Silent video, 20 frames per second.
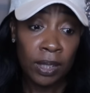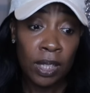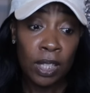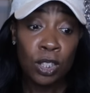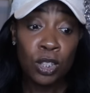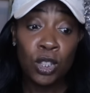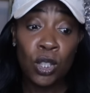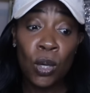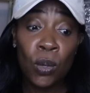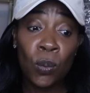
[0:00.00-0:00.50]

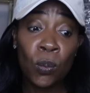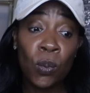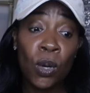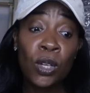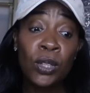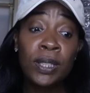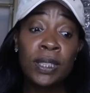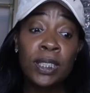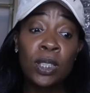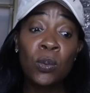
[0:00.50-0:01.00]
So
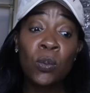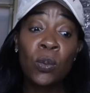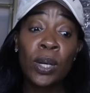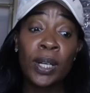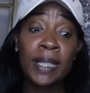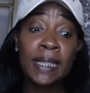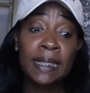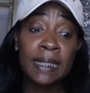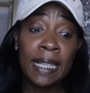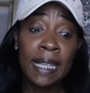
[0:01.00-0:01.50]
Worthington
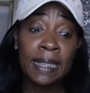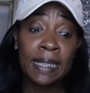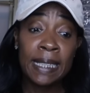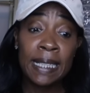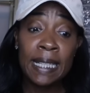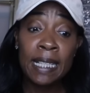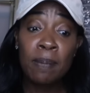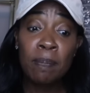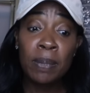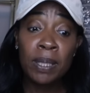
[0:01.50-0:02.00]
worries that the
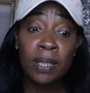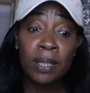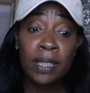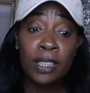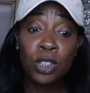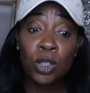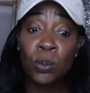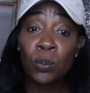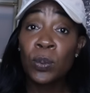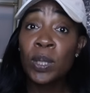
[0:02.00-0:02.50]
inability
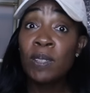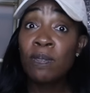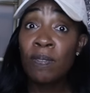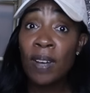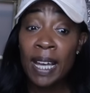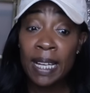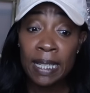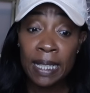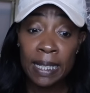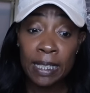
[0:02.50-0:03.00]
to
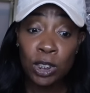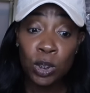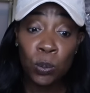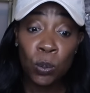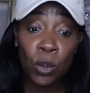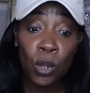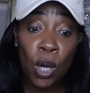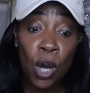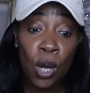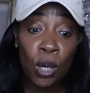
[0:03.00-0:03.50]
refinance
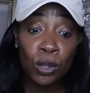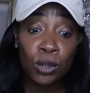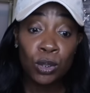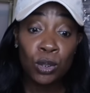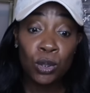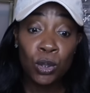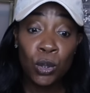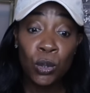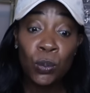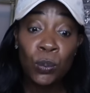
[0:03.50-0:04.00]
will cause
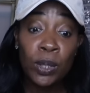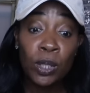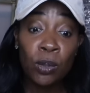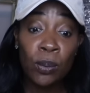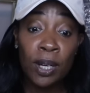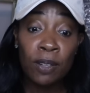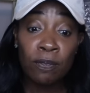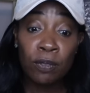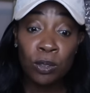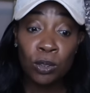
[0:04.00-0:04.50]
two
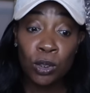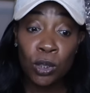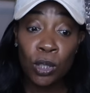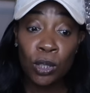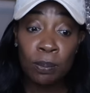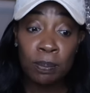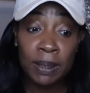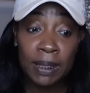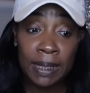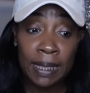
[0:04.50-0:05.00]
regretful
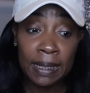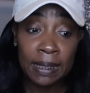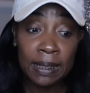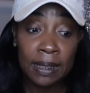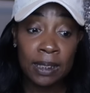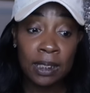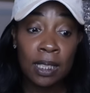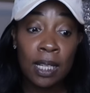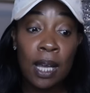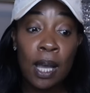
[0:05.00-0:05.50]

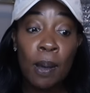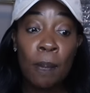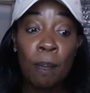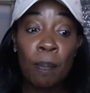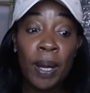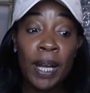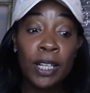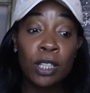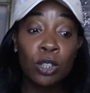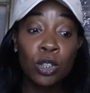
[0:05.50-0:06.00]
circumstances:
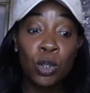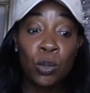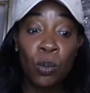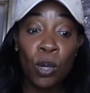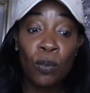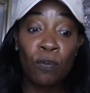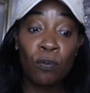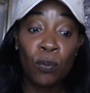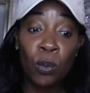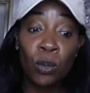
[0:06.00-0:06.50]
buyers who
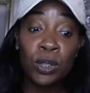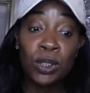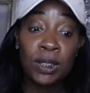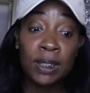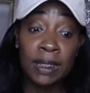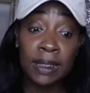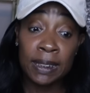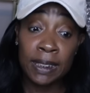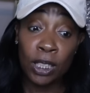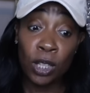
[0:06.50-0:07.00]
are forced
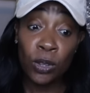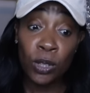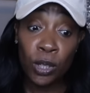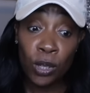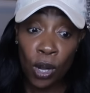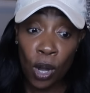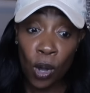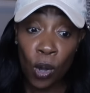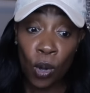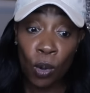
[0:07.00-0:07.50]
to sell
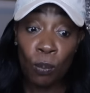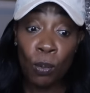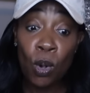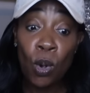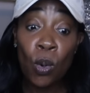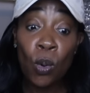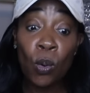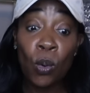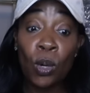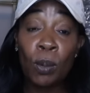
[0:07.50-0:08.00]
their home
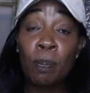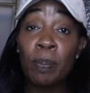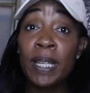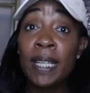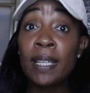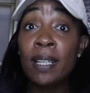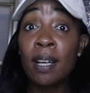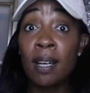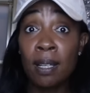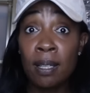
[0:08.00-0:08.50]
or
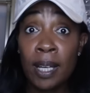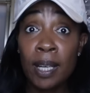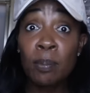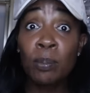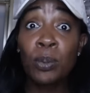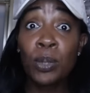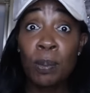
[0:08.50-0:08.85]
being unable